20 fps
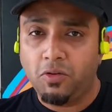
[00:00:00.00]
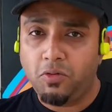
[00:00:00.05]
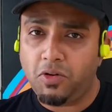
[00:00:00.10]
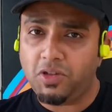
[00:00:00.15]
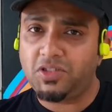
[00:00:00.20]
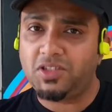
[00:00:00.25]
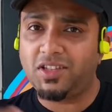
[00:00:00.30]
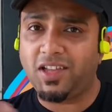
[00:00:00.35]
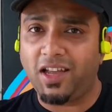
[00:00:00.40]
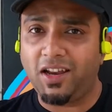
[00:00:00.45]

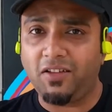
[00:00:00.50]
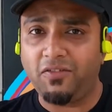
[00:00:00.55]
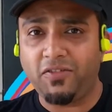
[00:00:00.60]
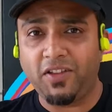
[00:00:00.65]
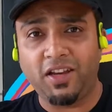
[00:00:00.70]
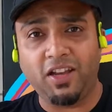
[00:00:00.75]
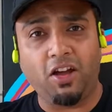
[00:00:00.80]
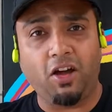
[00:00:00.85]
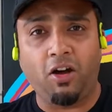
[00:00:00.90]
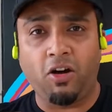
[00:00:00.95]
which is kind of
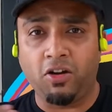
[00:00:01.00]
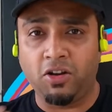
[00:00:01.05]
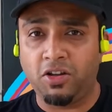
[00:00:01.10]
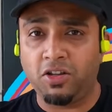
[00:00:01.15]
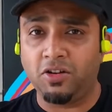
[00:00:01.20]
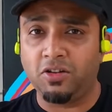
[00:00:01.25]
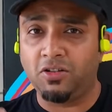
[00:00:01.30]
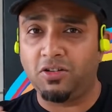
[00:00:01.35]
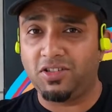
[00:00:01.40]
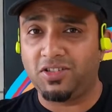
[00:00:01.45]
in the
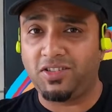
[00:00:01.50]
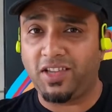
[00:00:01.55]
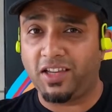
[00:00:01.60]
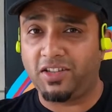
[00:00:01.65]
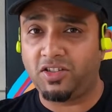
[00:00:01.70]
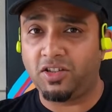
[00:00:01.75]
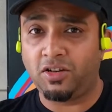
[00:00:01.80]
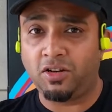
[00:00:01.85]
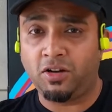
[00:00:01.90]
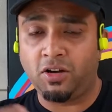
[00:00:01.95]
audio
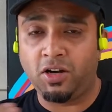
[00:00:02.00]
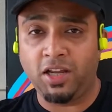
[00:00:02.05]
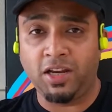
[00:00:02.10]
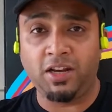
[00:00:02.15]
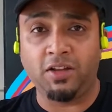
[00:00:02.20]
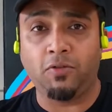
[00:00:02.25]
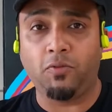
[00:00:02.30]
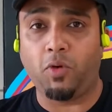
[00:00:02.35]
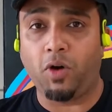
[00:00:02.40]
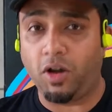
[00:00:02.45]
section or in
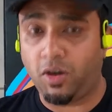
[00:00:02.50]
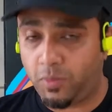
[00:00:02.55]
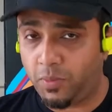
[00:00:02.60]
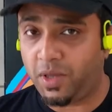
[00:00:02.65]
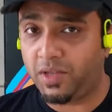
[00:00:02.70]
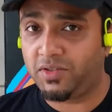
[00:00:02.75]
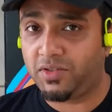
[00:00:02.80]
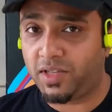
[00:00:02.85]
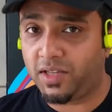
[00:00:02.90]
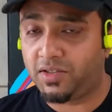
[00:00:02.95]
the
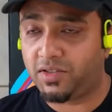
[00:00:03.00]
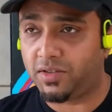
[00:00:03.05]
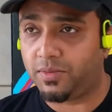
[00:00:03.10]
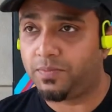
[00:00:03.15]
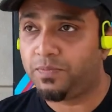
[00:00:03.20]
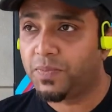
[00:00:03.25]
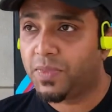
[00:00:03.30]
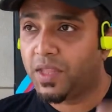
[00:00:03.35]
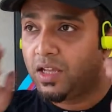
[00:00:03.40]
Walkman section.